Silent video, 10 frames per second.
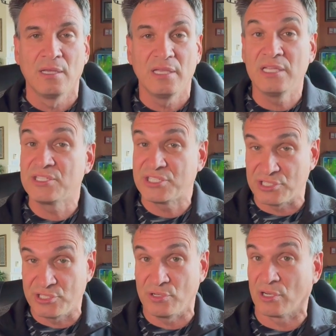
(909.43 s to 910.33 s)

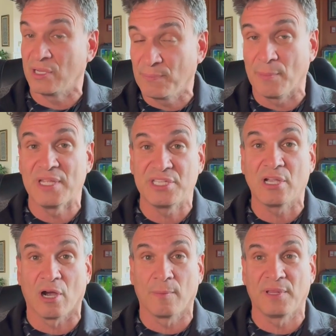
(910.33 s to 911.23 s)
instituting or implementing
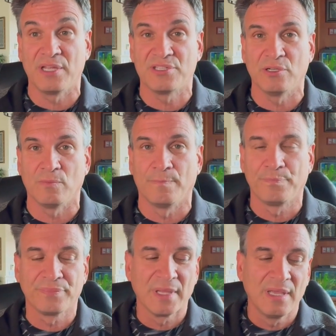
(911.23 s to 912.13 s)
CarPlay 2.
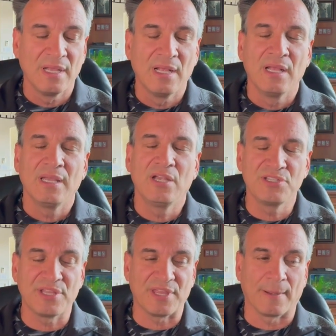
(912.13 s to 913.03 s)
Here's
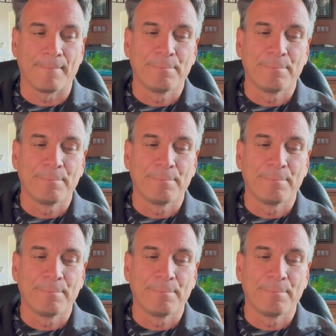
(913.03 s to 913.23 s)
the thing.